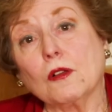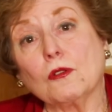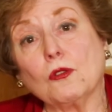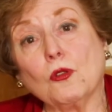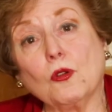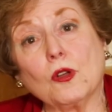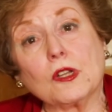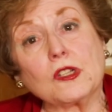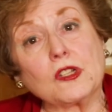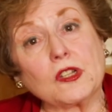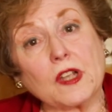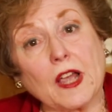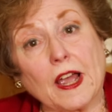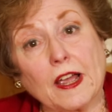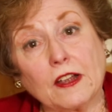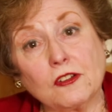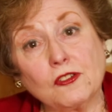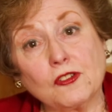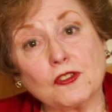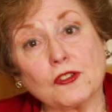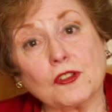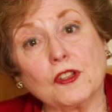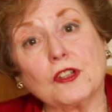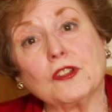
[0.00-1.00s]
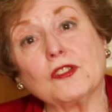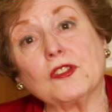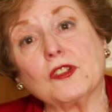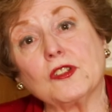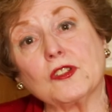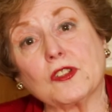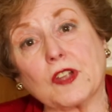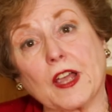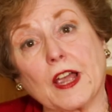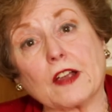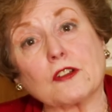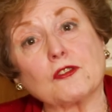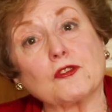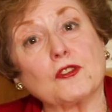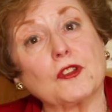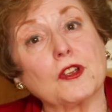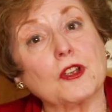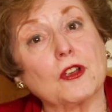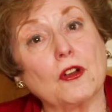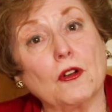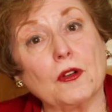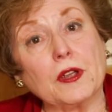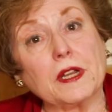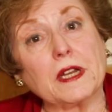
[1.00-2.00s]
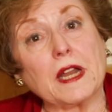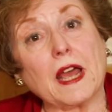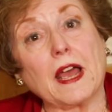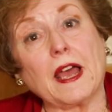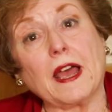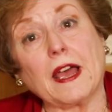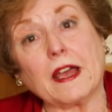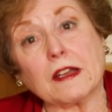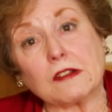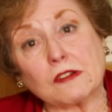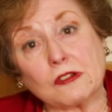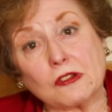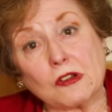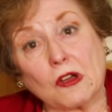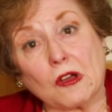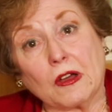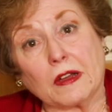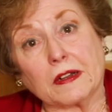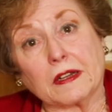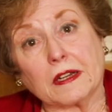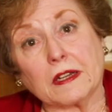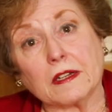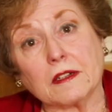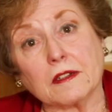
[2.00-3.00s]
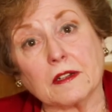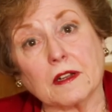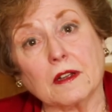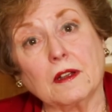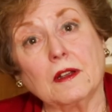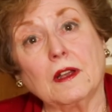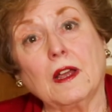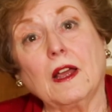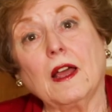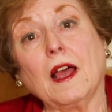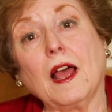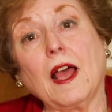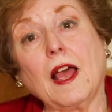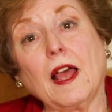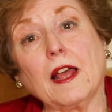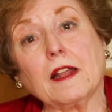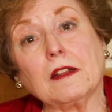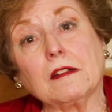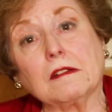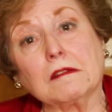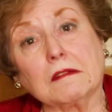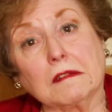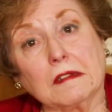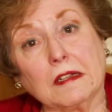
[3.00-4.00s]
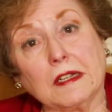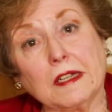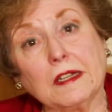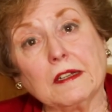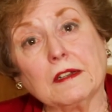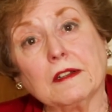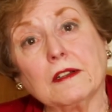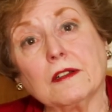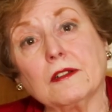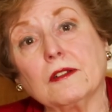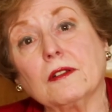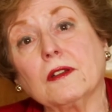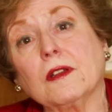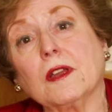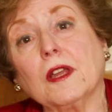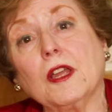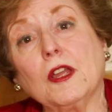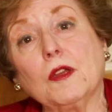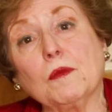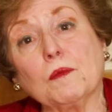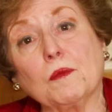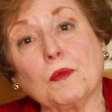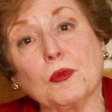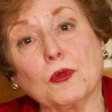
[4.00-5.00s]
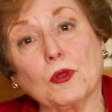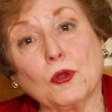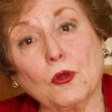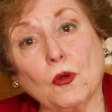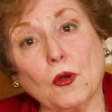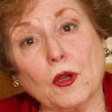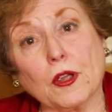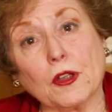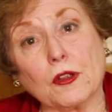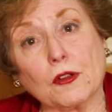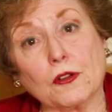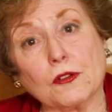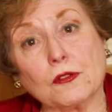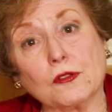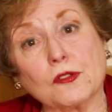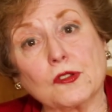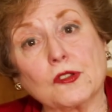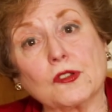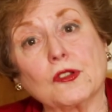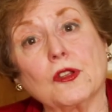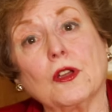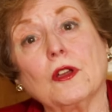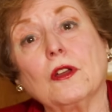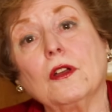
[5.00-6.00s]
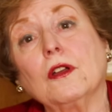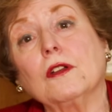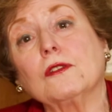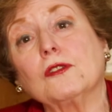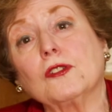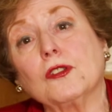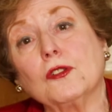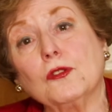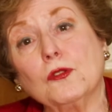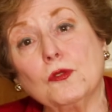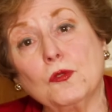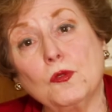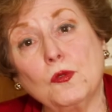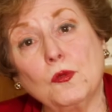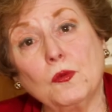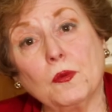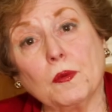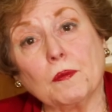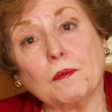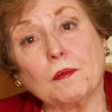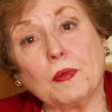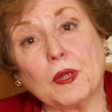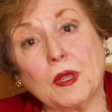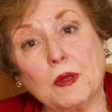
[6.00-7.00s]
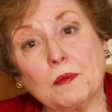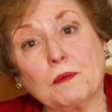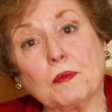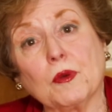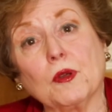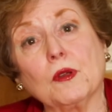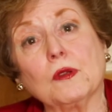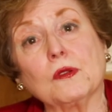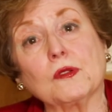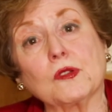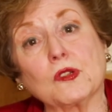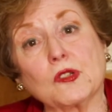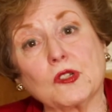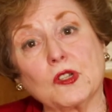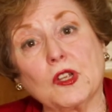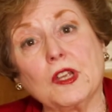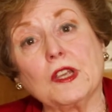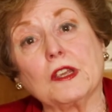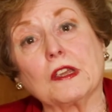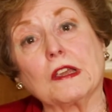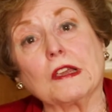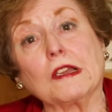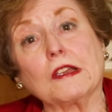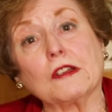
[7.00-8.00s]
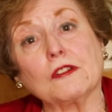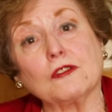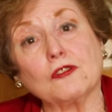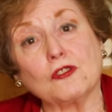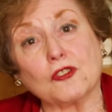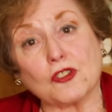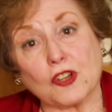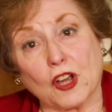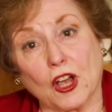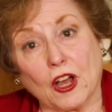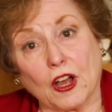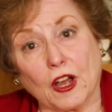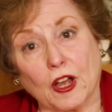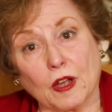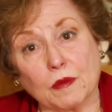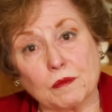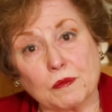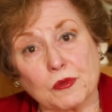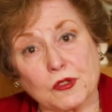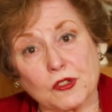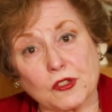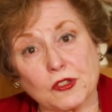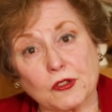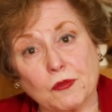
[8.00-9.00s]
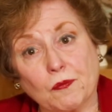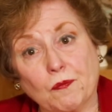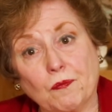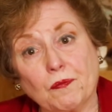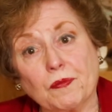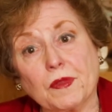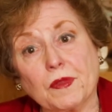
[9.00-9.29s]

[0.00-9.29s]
Los Angeles is actually going to act on it and link employers to people seeking jobs.